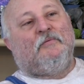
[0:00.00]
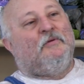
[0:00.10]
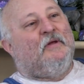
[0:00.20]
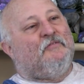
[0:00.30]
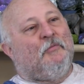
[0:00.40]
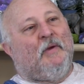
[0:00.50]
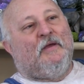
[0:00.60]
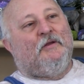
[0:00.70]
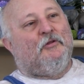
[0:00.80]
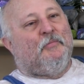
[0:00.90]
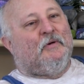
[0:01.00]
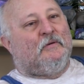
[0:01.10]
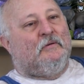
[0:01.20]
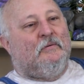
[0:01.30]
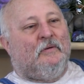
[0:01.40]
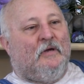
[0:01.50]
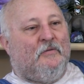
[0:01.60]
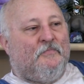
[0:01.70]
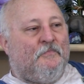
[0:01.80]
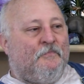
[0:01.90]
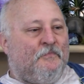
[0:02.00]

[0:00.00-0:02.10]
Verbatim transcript: You don't have to buy another book. Um,